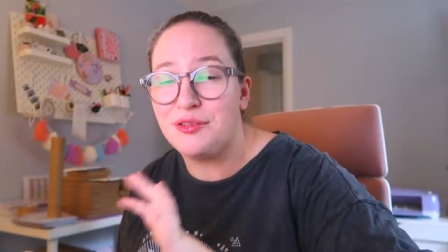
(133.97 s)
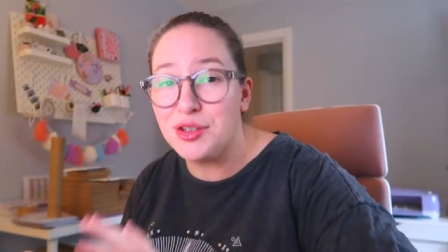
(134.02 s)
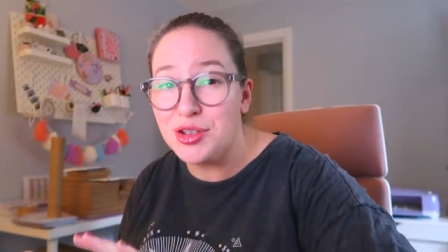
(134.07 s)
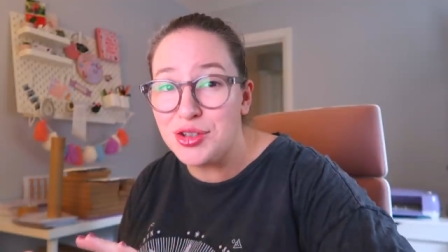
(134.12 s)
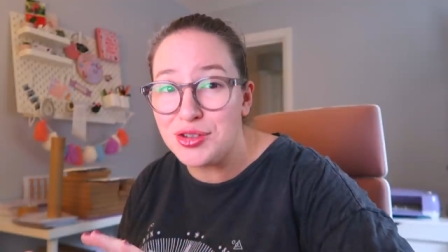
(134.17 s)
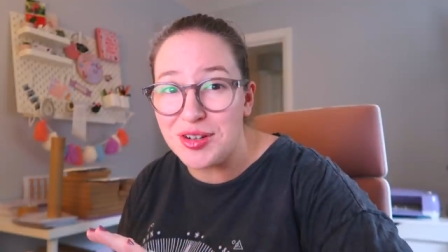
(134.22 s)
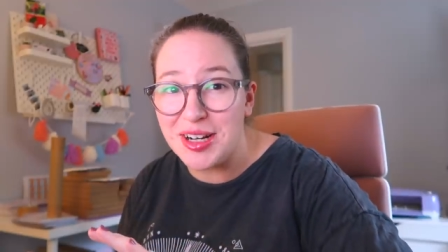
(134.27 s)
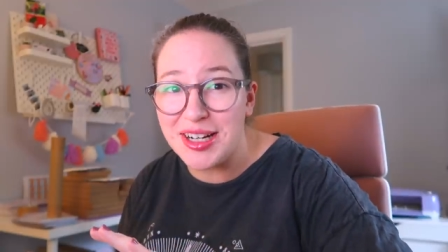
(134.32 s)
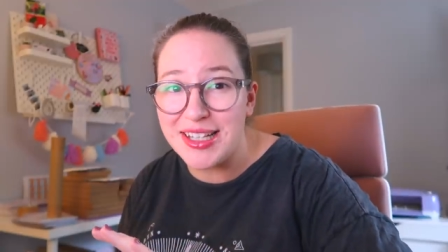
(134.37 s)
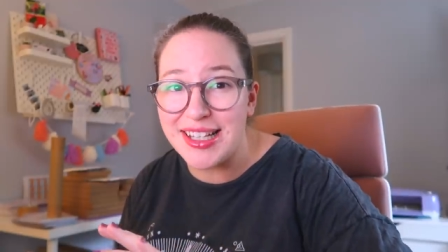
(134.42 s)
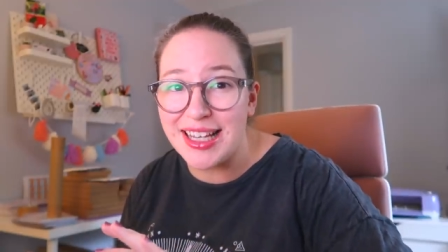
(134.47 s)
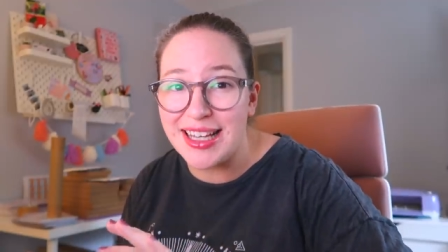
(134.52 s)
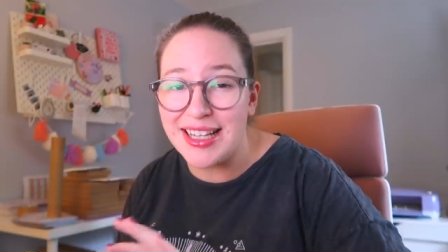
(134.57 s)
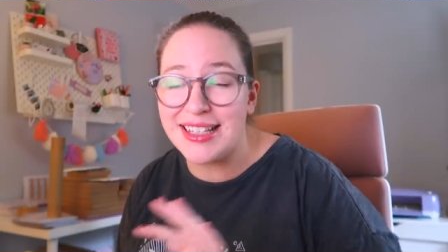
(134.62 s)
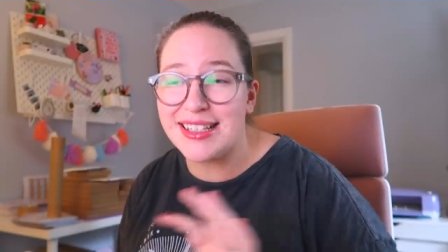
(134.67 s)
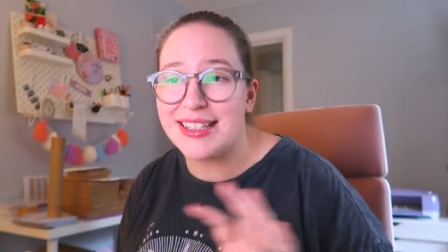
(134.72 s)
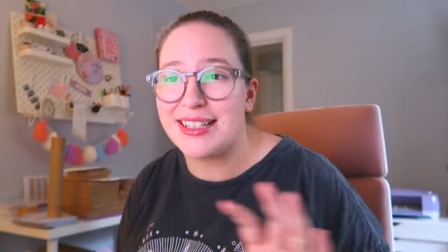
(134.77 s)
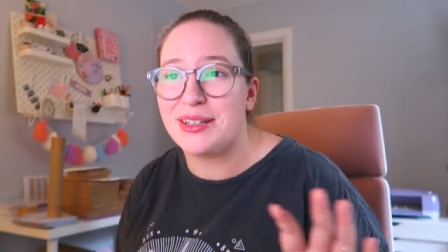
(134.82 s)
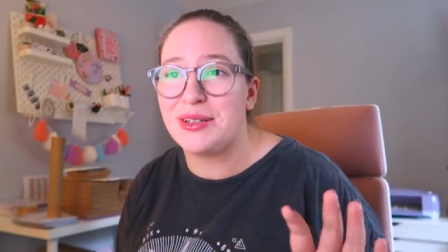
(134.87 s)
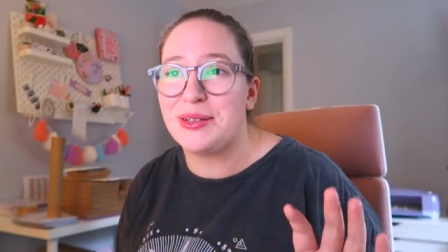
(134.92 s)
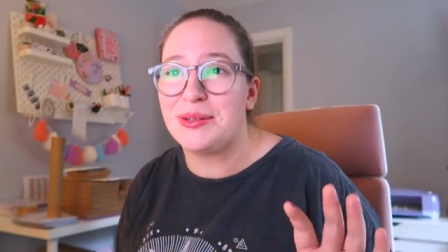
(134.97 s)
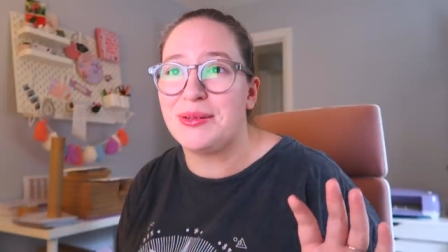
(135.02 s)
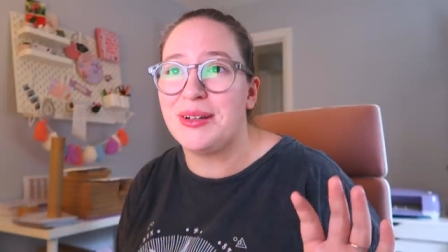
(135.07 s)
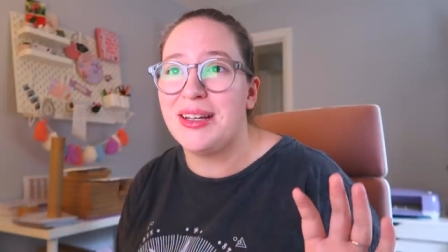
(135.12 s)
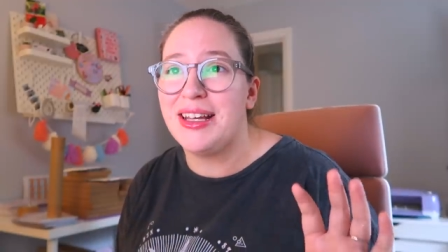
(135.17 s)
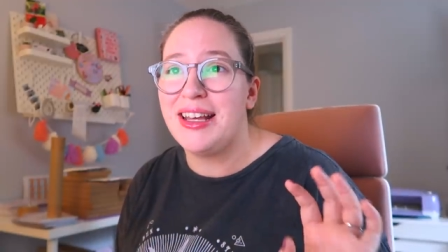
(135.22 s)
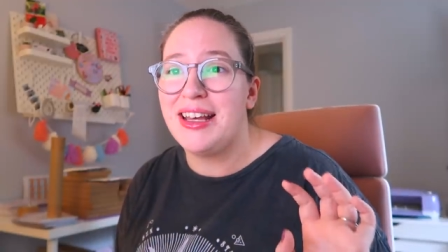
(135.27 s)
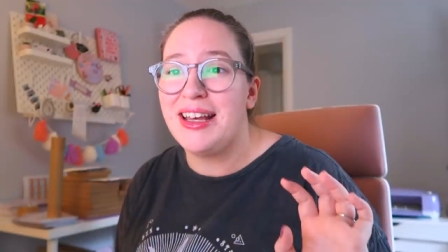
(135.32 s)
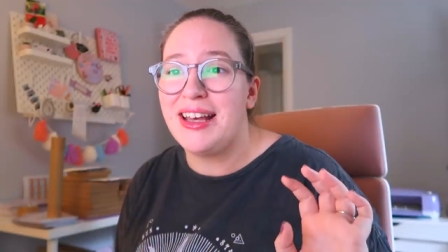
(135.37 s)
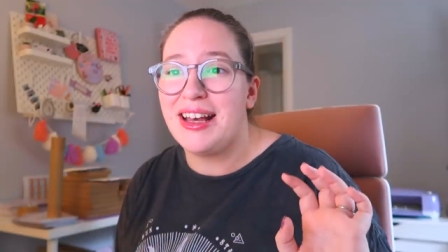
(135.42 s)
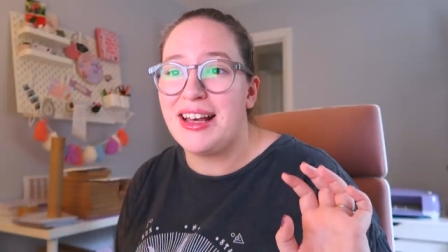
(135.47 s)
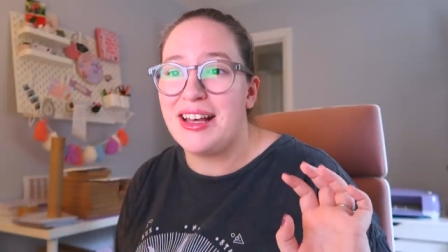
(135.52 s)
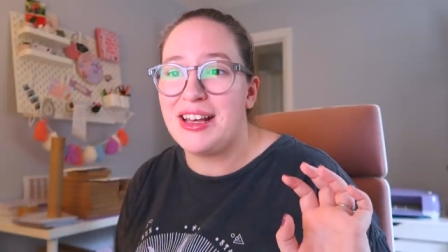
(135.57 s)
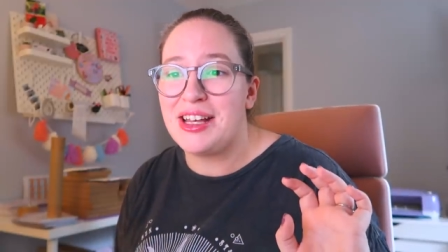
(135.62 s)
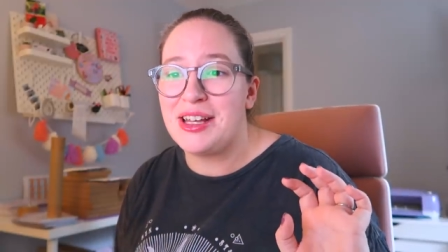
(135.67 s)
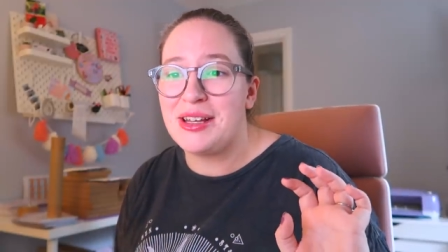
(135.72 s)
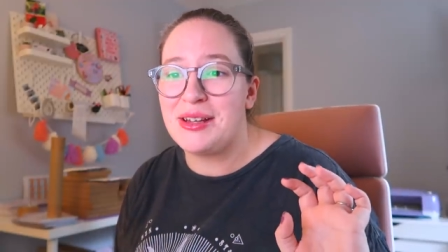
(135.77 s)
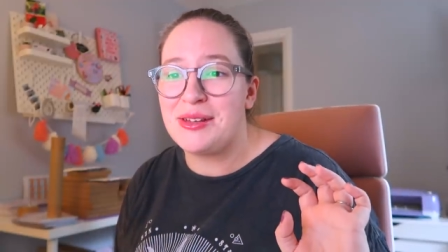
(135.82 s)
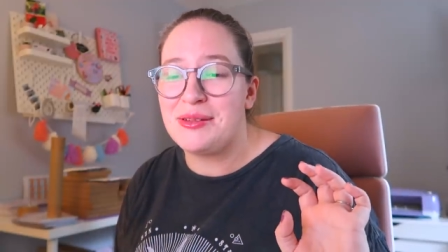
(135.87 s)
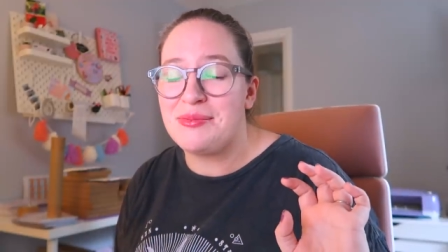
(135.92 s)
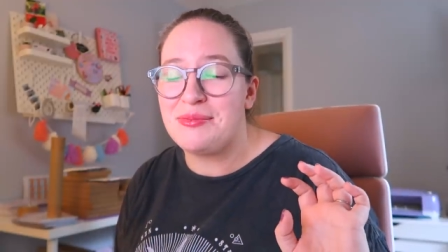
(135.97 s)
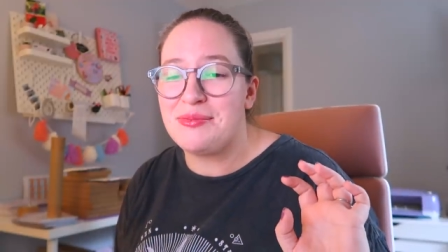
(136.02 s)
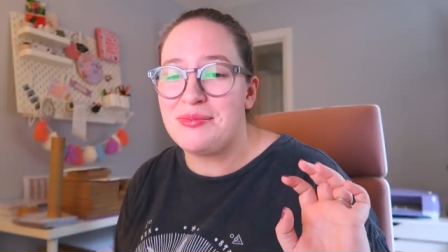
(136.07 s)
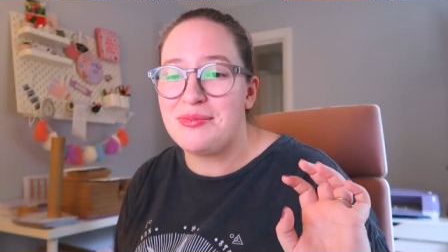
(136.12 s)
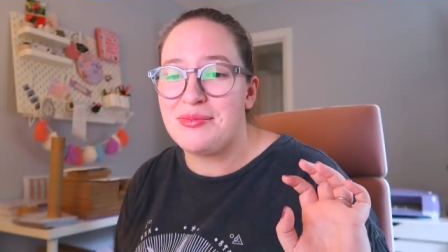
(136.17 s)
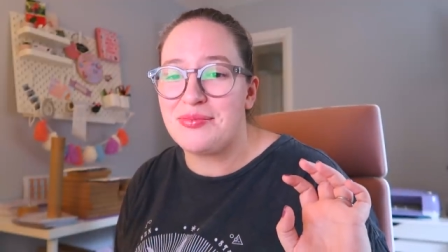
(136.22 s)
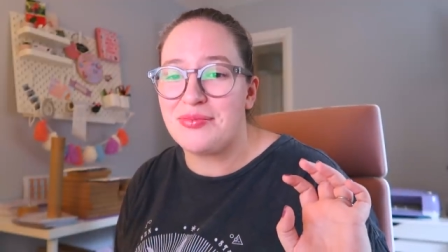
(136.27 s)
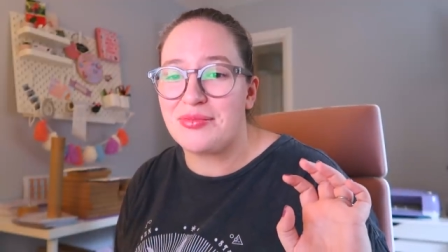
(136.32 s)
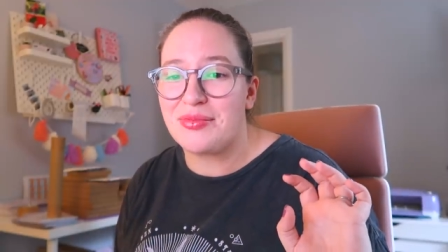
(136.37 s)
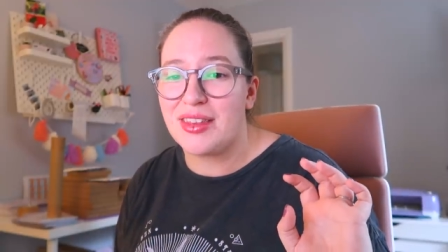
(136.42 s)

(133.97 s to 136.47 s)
fundraising so um,